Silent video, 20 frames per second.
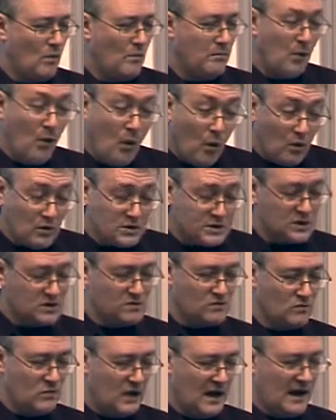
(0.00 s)

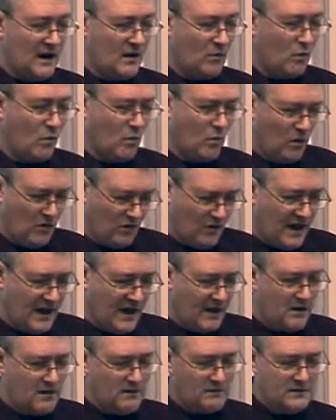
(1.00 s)
ports, what
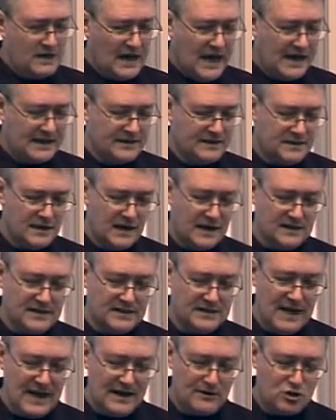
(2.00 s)
they are,
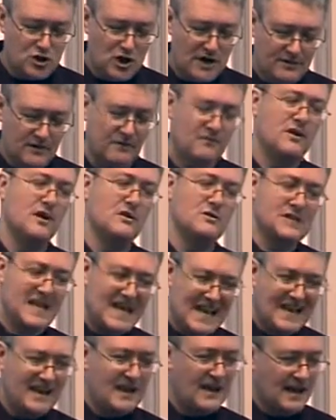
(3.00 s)
and how traffic flows
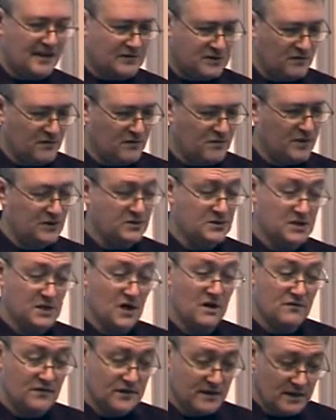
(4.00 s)
in and out of computers
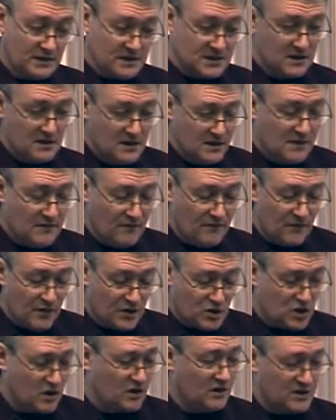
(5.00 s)
over these
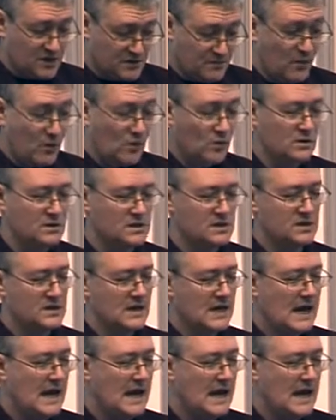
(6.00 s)
virtualized ports.